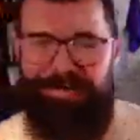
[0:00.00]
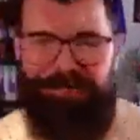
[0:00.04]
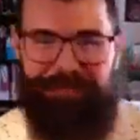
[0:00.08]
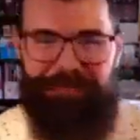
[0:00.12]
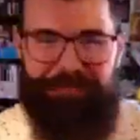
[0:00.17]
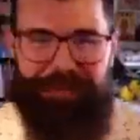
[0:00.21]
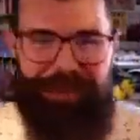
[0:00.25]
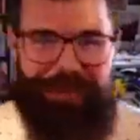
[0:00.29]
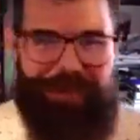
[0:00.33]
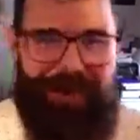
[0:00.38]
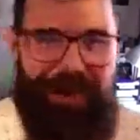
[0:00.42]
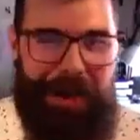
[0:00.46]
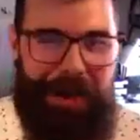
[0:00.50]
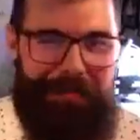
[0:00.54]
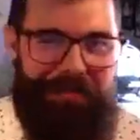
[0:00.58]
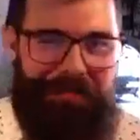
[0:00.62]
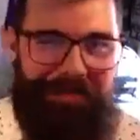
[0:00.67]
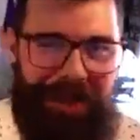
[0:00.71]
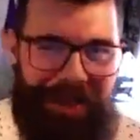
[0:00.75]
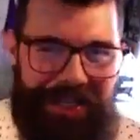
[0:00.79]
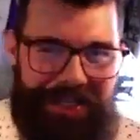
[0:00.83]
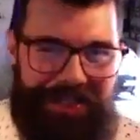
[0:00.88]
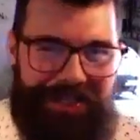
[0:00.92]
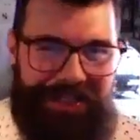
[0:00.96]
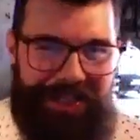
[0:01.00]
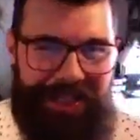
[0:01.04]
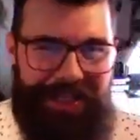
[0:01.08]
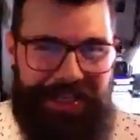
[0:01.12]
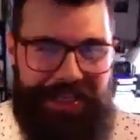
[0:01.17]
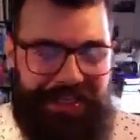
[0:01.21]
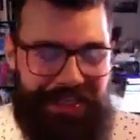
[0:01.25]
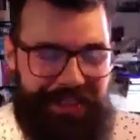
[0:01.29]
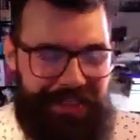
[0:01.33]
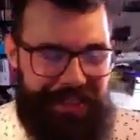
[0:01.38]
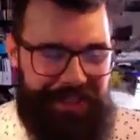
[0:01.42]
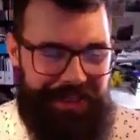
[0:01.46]
What
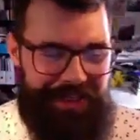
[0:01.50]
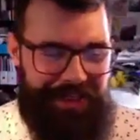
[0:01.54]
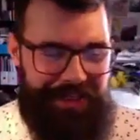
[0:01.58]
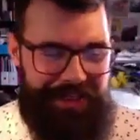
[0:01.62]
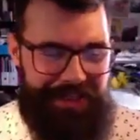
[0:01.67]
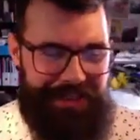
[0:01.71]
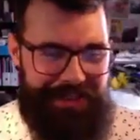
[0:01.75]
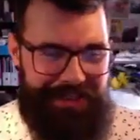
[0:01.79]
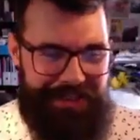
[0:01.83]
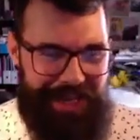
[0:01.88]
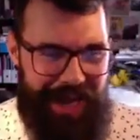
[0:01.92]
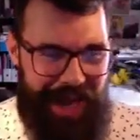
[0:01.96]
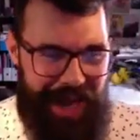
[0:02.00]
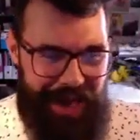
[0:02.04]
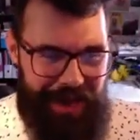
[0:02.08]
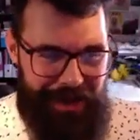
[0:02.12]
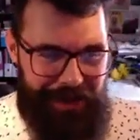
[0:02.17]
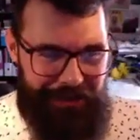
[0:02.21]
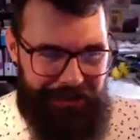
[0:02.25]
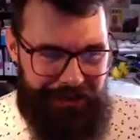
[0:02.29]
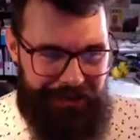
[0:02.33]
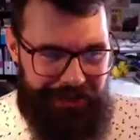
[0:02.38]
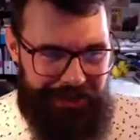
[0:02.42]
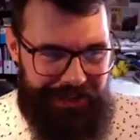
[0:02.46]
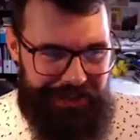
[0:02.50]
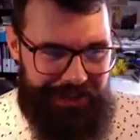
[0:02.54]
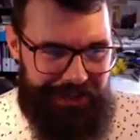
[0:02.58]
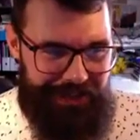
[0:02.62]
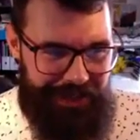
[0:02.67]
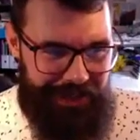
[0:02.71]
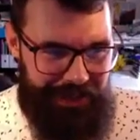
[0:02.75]
amazing sounds.